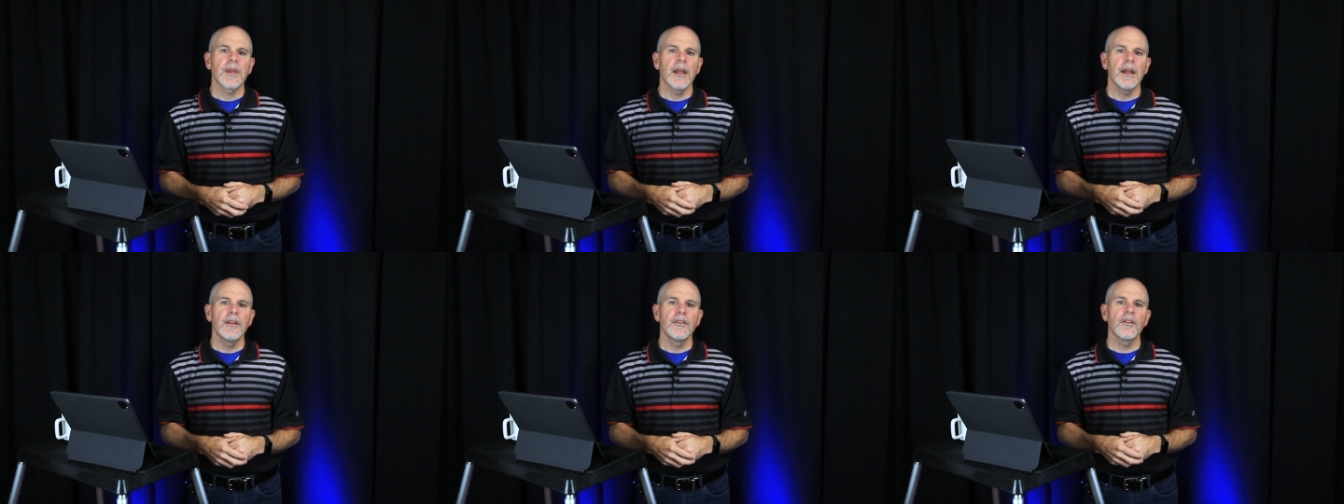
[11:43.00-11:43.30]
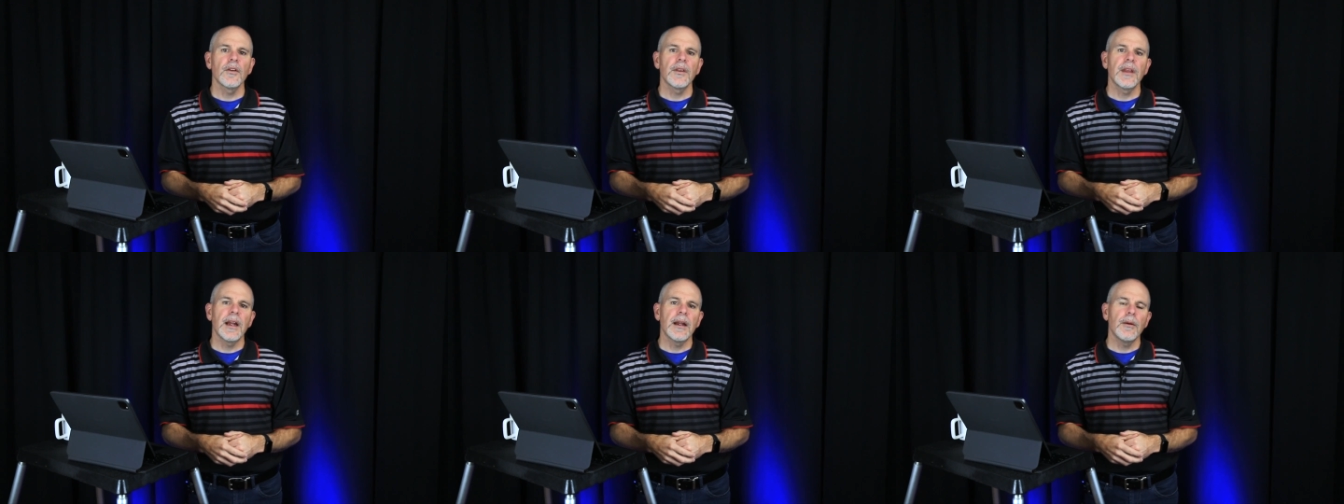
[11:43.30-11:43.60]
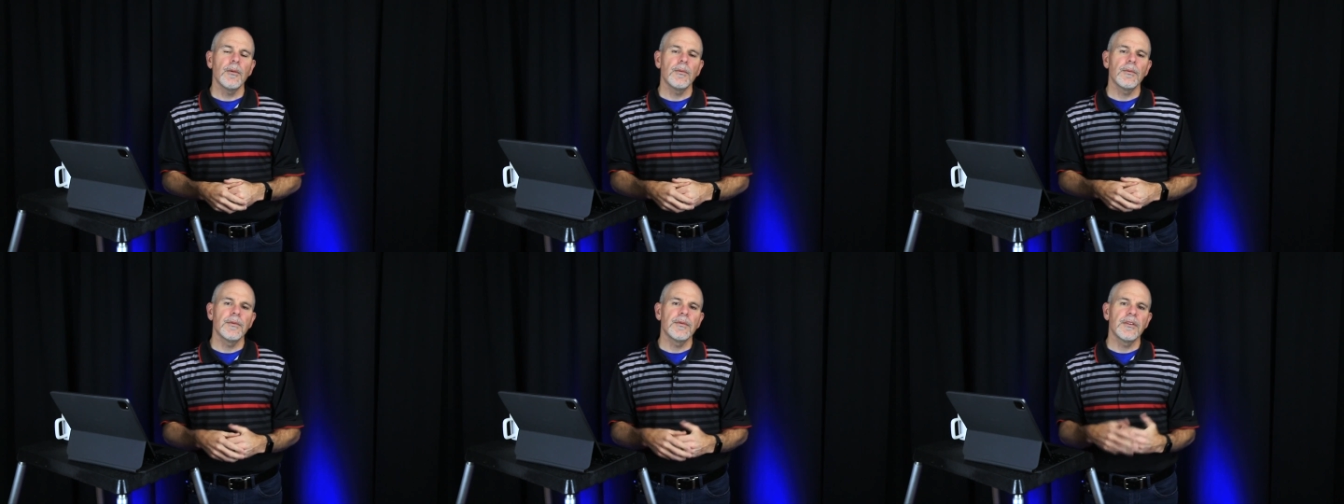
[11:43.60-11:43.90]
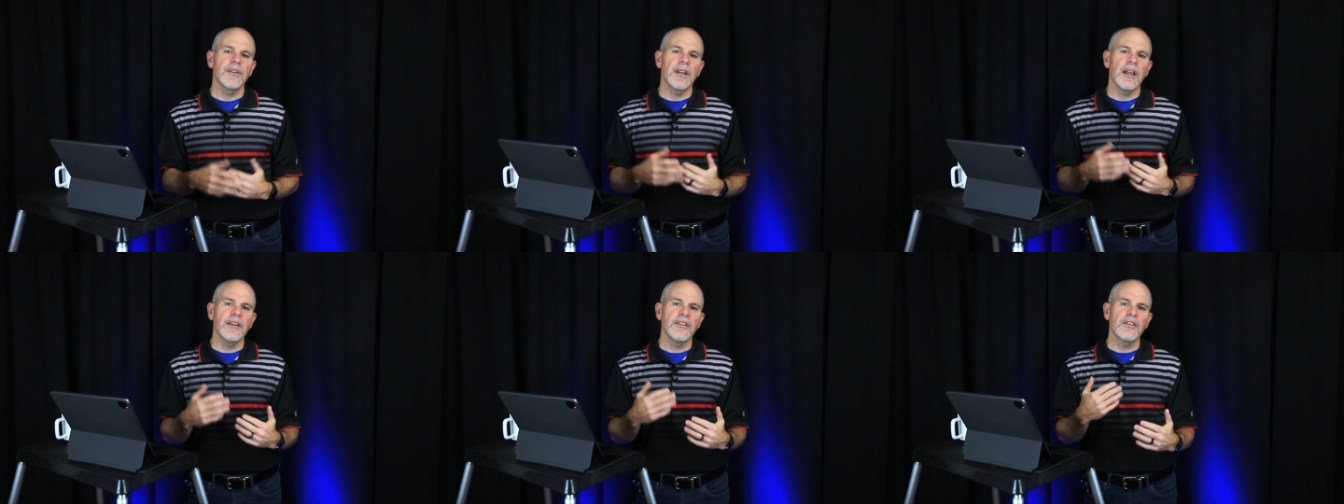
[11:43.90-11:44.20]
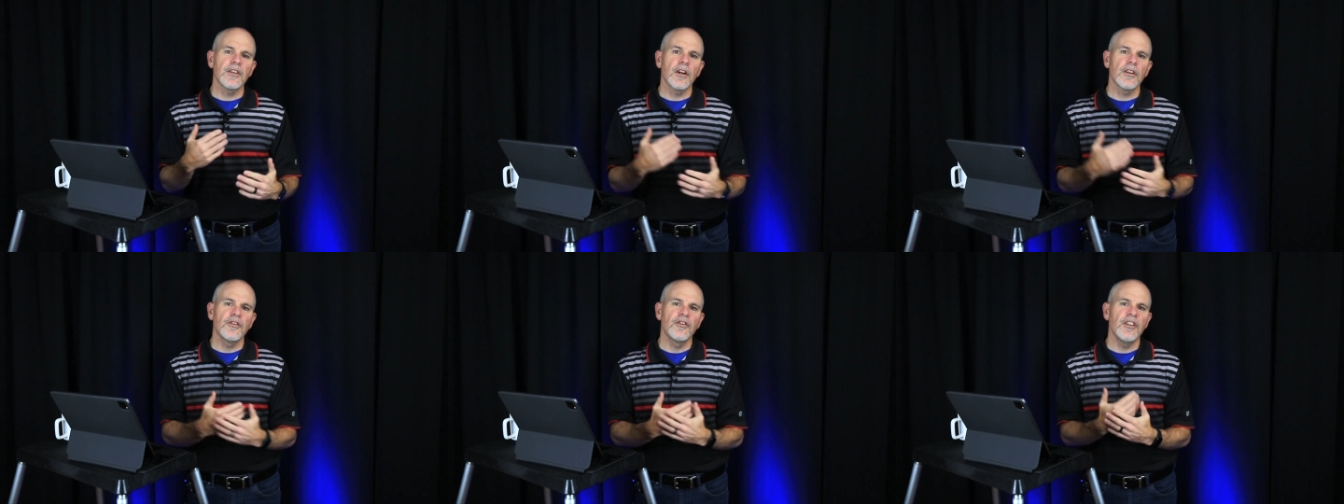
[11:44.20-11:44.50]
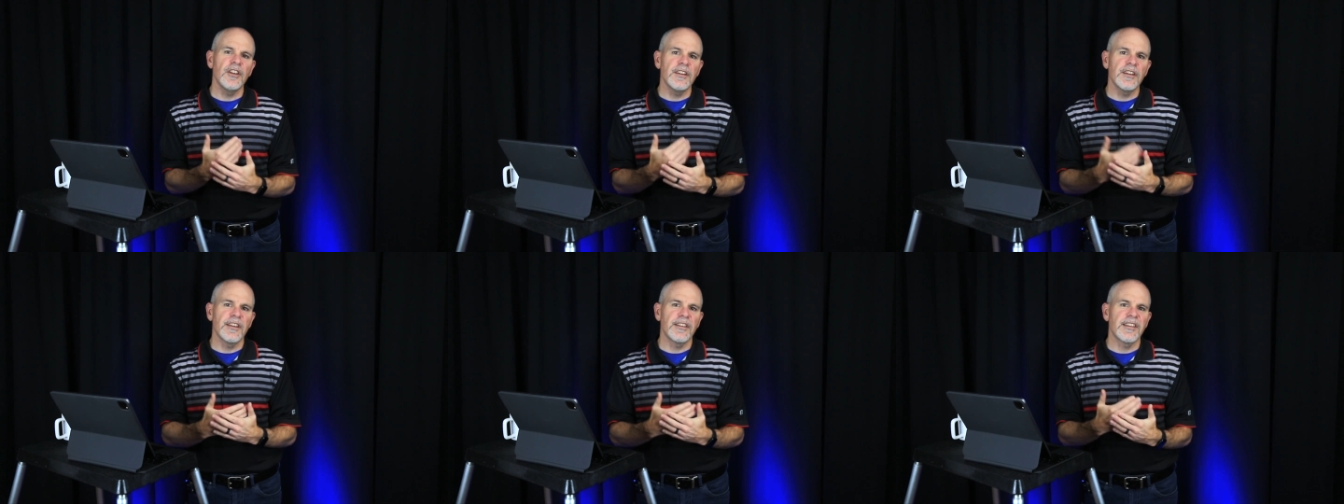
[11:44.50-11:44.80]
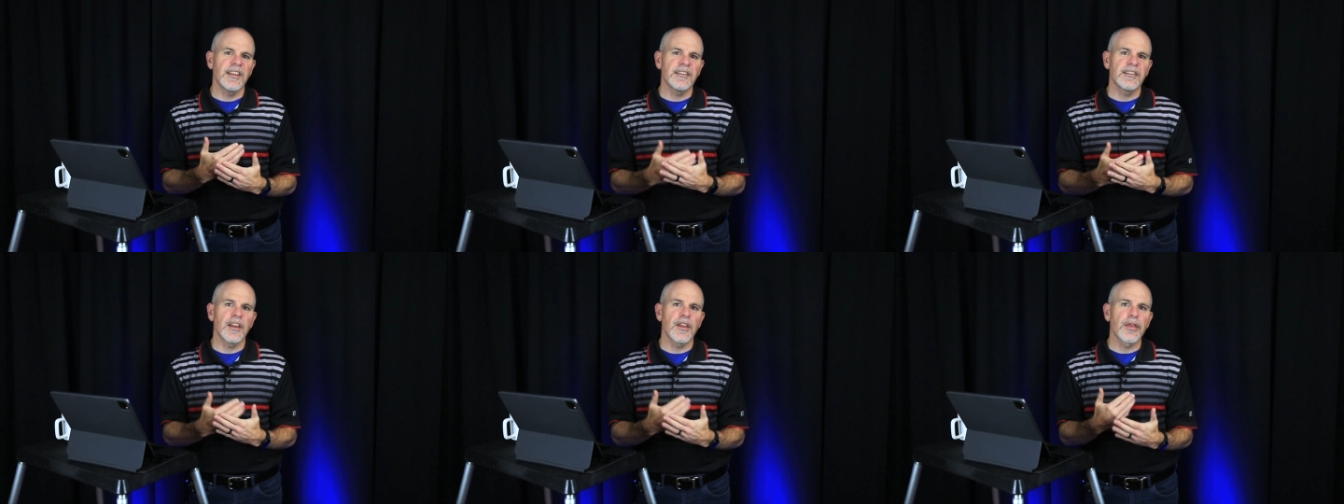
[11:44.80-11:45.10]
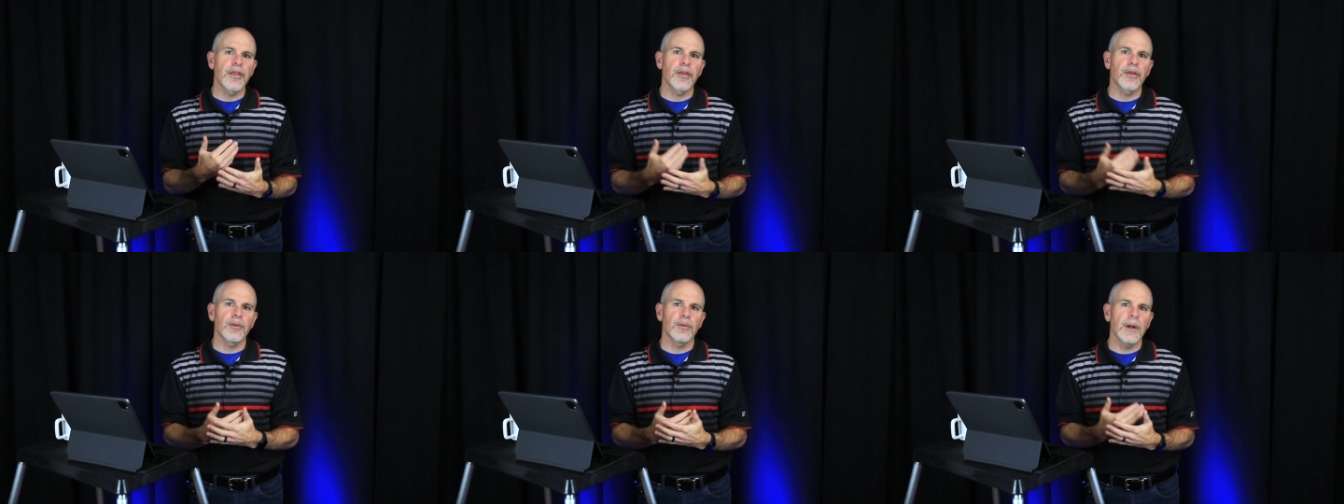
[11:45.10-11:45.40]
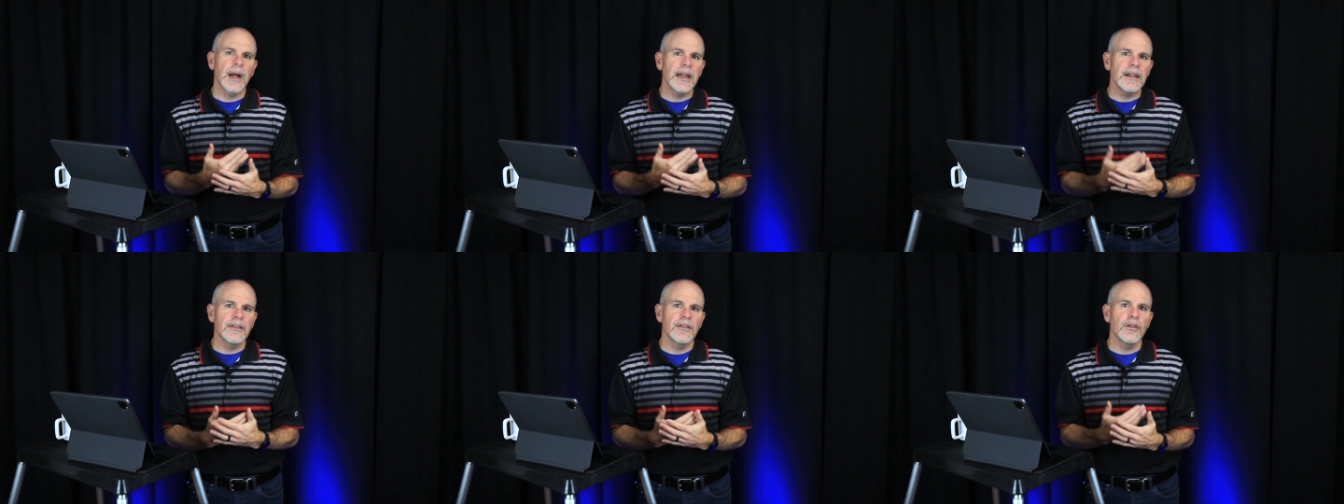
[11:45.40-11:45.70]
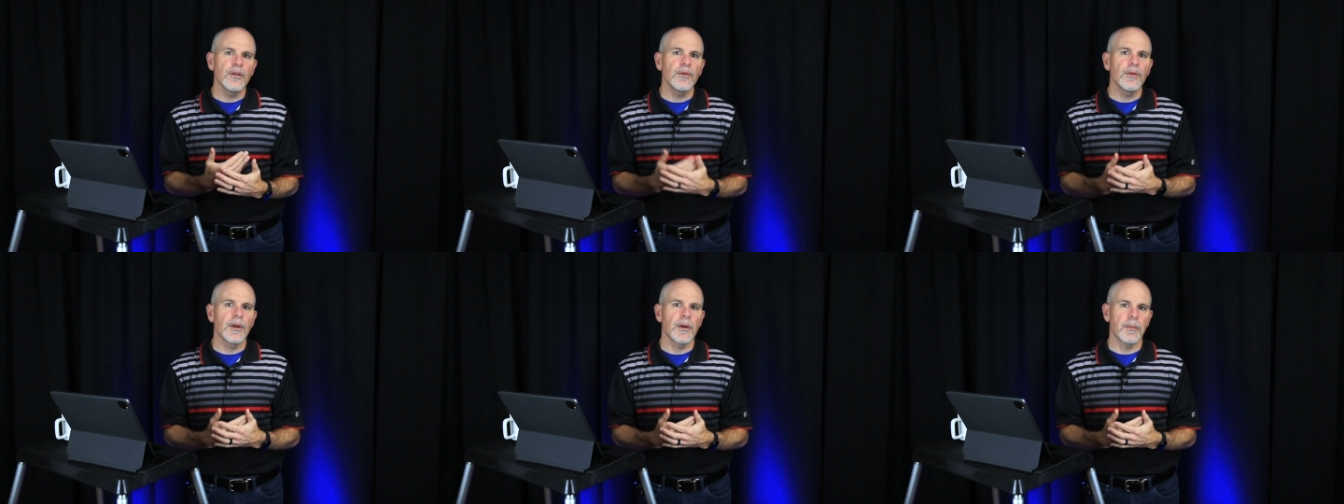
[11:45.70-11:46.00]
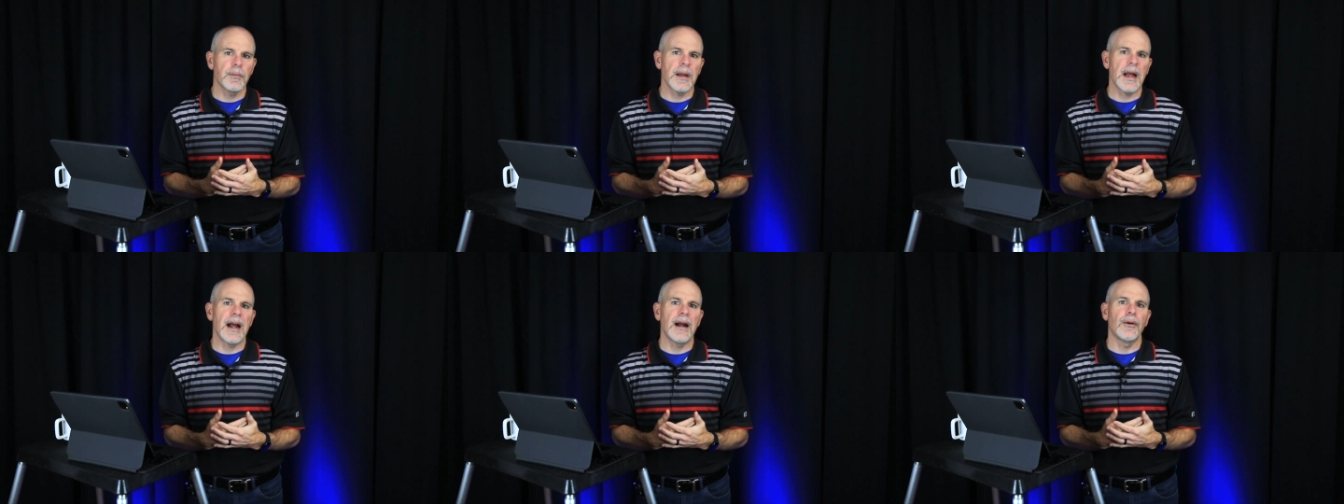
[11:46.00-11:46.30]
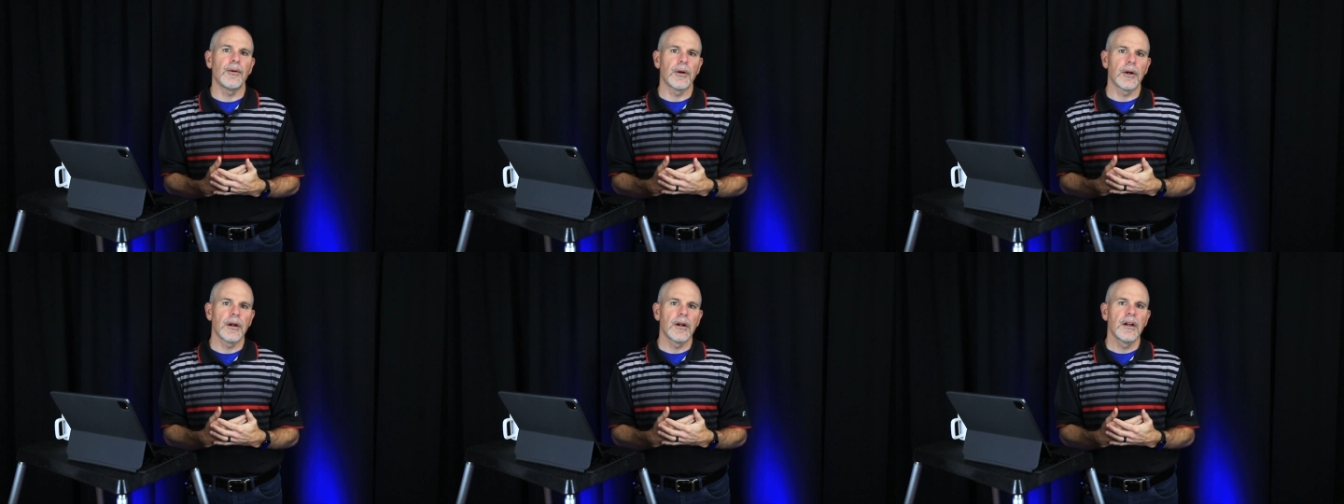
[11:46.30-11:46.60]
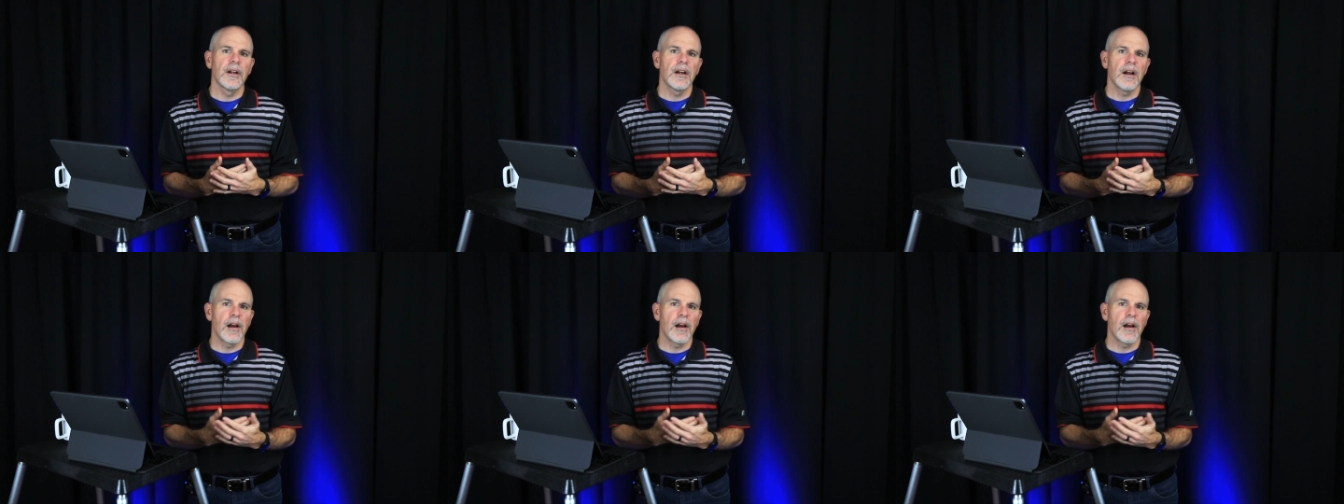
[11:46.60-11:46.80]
And so they, they saw Jesus as a threat to their power,